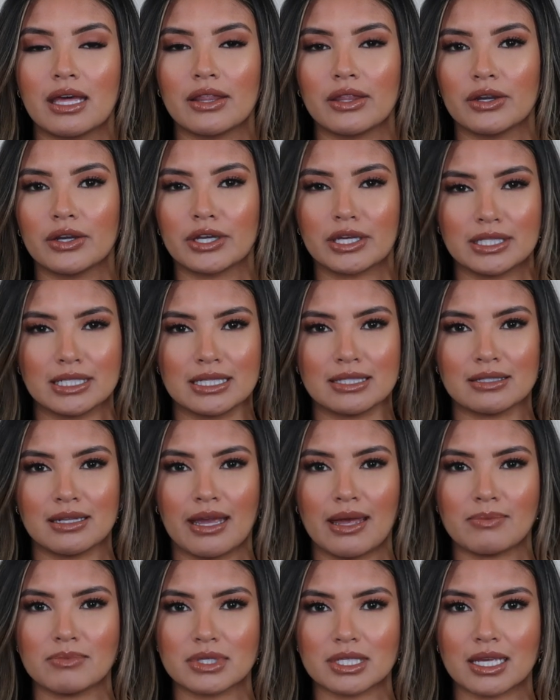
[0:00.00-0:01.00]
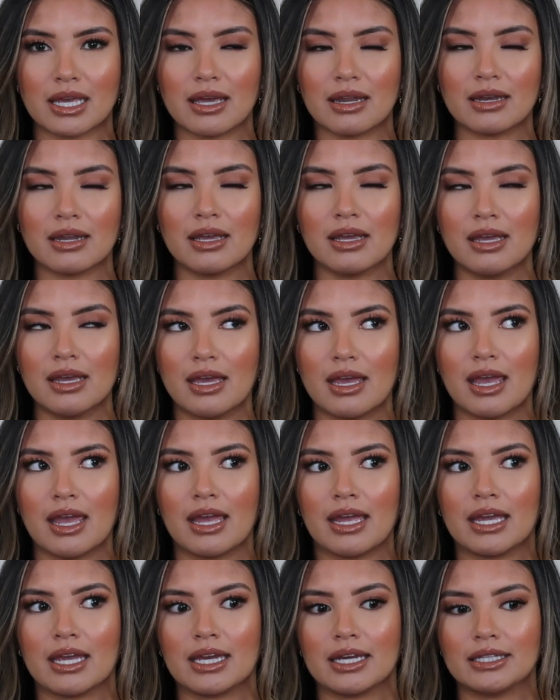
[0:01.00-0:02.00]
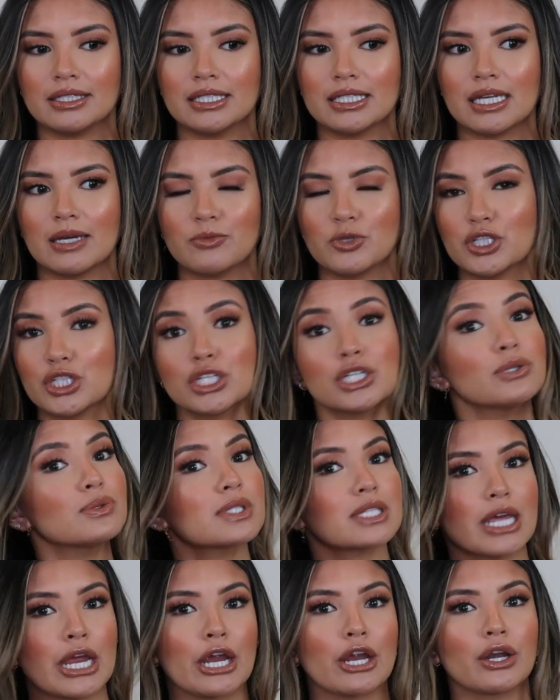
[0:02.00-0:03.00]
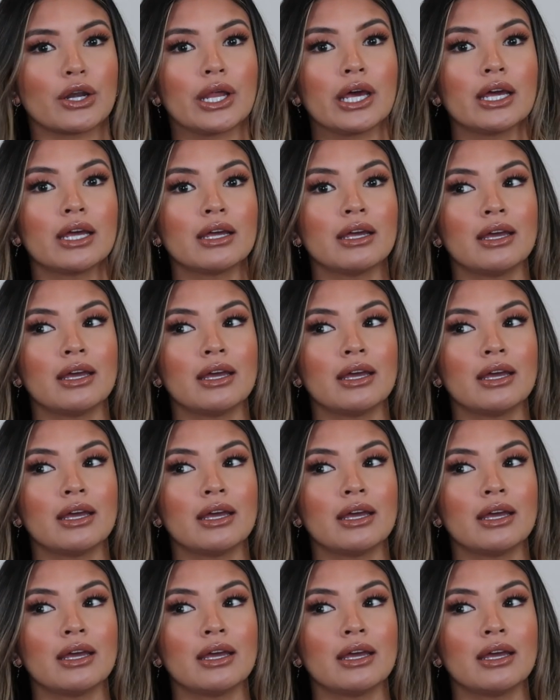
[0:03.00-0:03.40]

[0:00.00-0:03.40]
leather because it's lambskin, and I'm just too scared.